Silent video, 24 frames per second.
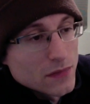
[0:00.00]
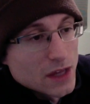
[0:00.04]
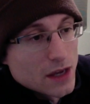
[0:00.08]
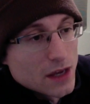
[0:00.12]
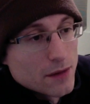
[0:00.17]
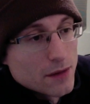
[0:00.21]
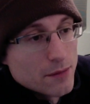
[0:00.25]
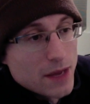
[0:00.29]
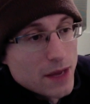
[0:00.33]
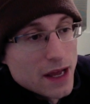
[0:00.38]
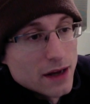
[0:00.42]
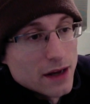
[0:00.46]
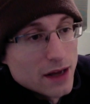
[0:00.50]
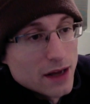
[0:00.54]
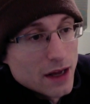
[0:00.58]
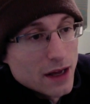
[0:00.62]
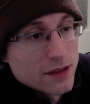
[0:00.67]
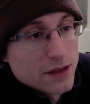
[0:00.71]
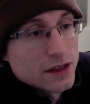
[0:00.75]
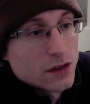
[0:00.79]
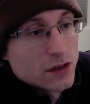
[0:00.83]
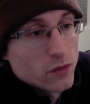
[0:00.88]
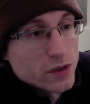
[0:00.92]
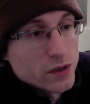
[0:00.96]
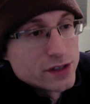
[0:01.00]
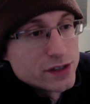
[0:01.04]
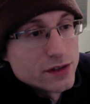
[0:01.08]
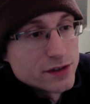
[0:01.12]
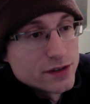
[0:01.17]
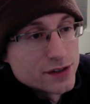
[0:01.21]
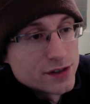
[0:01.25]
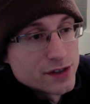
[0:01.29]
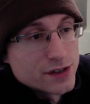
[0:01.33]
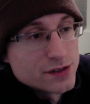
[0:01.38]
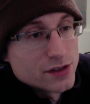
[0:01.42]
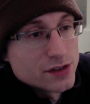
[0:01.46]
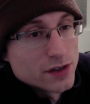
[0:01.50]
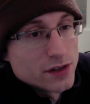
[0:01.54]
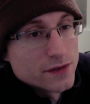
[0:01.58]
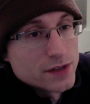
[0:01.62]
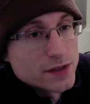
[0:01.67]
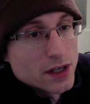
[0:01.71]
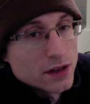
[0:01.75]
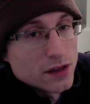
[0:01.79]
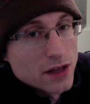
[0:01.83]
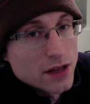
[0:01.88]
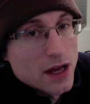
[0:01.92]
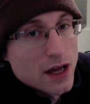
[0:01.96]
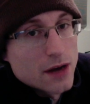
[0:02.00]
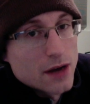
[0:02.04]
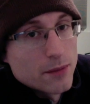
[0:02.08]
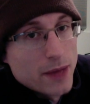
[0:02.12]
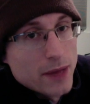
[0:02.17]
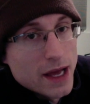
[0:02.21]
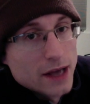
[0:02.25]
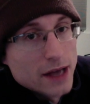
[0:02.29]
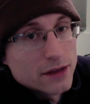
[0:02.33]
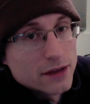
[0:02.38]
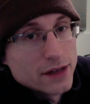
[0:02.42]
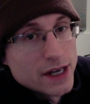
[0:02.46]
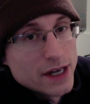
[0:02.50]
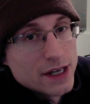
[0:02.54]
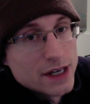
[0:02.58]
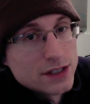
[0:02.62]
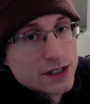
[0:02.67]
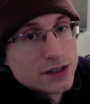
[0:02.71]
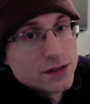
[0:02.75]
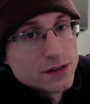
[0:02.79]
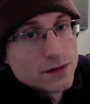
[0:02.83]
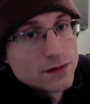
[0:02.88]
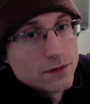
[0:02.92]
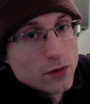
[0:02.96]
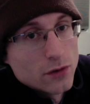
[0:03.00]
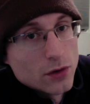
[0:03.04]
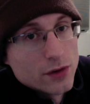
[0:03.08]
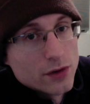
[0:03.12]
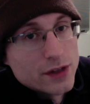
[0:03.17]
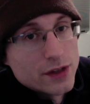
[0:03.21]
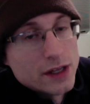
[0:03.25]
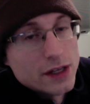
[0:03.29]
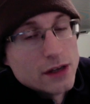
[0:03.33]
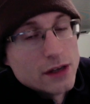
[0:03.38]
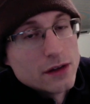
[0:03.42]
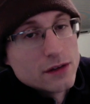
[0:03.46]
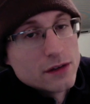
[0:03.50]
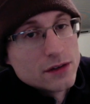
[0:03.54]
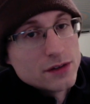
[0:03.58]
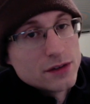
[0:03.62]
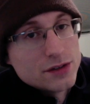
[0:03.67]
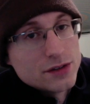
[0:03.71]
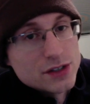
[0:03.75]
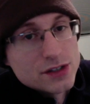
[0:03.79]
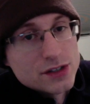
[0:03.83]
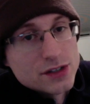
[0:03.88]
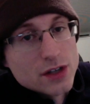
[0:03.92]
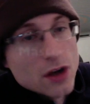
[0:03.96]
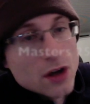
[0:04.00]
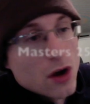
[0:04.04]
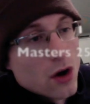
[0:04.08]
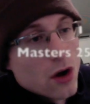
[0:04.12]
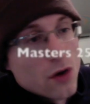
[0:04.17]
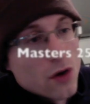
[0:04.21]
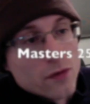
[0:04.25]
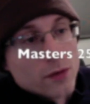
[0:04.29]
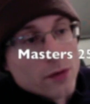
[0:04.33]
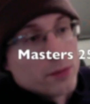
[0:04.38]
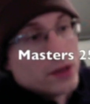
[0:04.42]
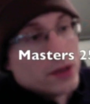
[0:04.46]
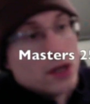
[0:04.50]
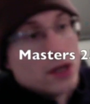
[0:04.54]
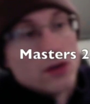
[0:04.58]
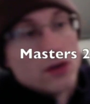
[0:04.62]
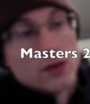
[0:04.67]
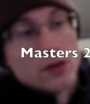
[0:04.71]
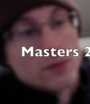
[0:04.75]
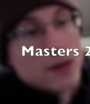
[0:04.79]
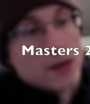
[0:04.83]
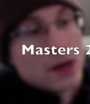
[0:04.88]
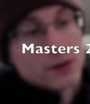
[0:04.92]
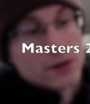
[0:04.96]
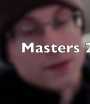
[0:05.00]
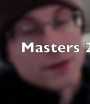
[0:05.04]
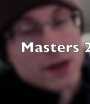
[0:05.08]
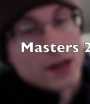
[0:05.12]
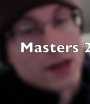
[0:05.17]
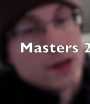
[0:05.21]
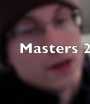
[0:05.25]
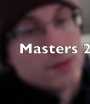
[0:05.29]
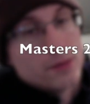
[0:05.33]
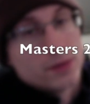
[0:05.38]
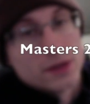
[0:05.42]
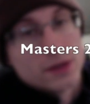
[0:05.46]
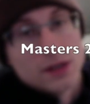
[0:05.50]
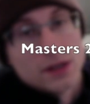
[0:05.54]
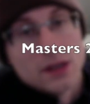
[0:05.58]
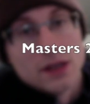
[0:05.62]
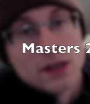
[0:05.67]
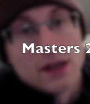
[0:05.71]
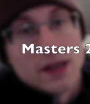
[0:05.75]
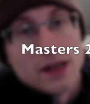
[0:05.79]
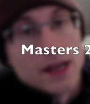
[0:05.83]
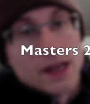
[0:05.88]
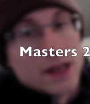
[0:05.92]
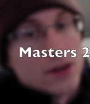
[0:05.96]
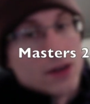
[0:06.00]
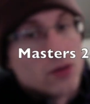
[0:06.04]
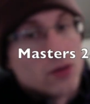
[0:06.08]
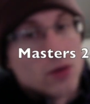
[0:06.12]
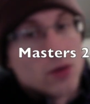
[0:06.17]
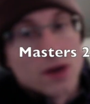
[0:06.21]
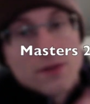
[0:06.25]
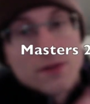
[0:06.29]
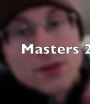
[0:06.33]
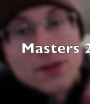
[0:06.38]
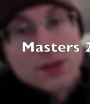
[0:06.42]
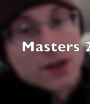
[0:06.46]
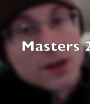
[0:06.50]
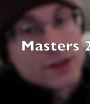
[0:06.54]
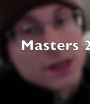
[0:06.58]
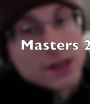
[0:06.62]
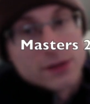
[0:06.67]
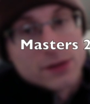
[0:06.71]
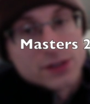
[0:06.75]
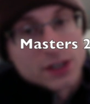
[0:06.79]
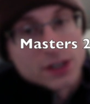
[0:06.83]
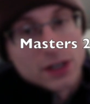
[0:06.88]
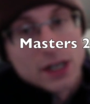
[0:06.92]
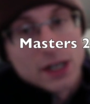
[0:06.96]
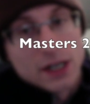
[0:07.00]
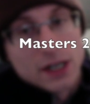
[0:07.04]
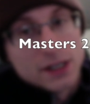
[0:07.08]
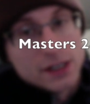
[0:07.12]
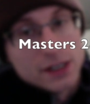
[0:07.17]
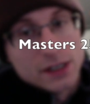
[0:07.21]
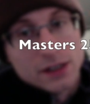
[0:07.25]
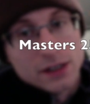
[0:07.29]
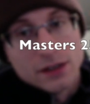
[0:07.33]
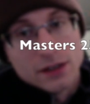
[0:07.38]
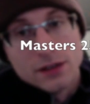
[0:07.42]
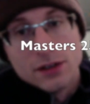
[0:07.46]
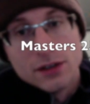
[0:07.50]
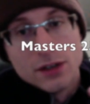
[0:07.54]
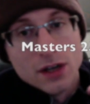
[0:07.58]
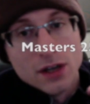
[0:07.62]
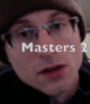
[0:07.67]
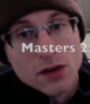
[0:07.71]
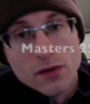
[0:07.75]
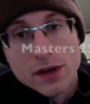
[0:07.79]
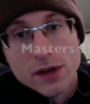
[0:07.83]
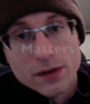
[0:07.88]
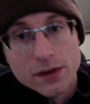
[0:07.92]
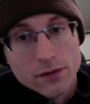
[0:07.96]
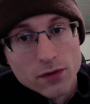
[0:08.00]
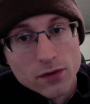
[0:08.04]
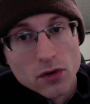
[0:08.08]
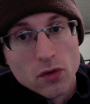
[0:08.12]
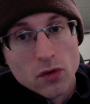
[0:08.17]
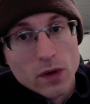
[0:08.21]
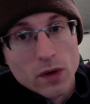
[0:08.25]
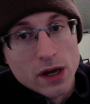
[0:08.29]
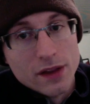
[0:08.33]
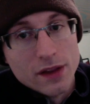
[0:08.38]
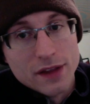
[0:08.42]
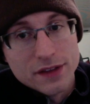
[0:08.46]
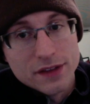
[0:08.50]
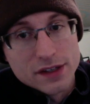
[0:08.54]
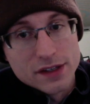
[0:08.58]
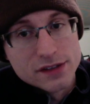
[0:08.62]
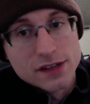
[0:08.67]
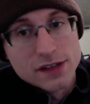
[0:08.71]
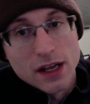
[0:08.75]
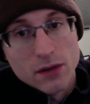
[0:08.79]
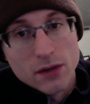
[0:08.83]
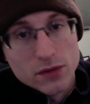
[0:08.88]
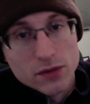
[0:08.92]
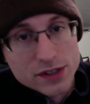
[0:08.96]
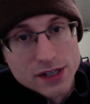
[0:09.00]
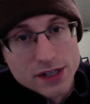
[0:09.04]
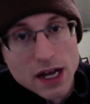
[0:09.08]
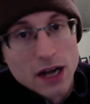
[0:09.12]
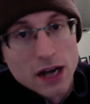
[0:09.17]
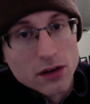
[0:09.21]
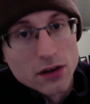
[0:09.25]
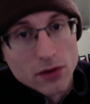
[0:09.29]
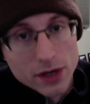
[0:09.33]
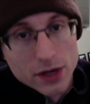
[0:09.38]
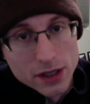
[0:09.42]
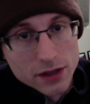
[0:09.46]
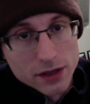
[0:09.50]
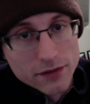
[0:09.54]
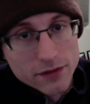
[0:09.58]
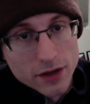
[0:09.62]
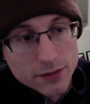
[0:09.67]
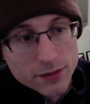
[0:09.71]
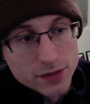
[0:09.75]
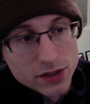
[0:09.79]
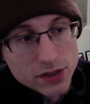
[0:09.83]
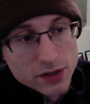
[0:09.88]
man, I think Wizards deserves a lot of backlash for the just overblown amount of hype, and whoever thought that was a good idea, knowing full well that the set was not going to live up to